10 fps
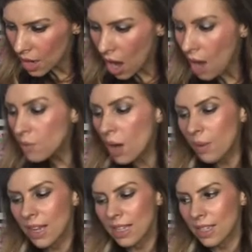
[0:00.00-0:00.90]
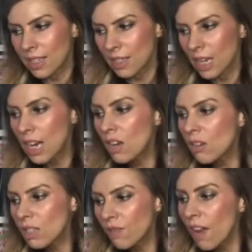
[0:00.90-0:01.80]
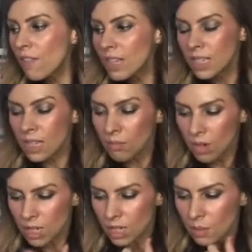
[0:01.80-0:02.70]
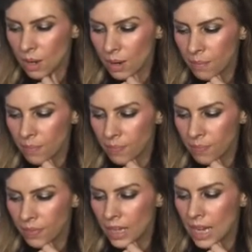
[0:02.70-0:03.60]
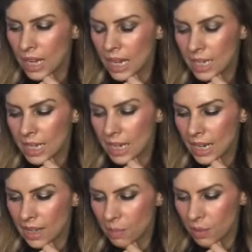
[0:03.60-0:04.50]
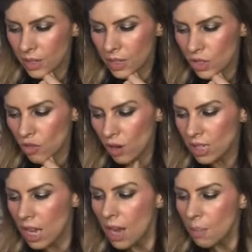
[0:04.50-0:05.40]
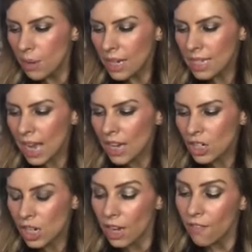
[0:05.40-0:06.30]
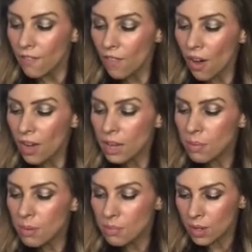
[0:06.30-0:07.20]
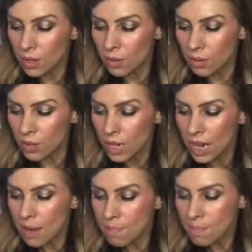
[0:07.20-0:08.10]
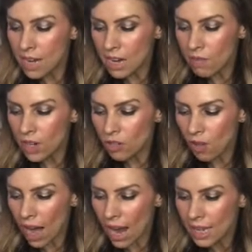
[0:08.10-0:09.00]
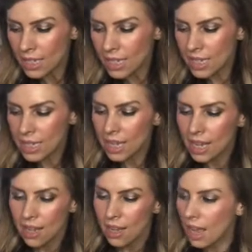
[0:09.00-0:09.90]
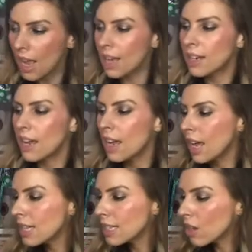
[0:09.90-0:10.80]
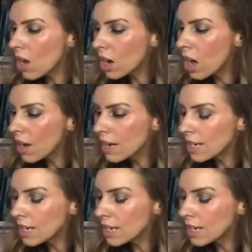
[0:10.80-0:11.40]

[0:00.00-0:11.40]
Oh no, it isn't. It looks very similar to a Tilly and the Buttons dress, but it's actually a fibre mood mirror dress, and it's got a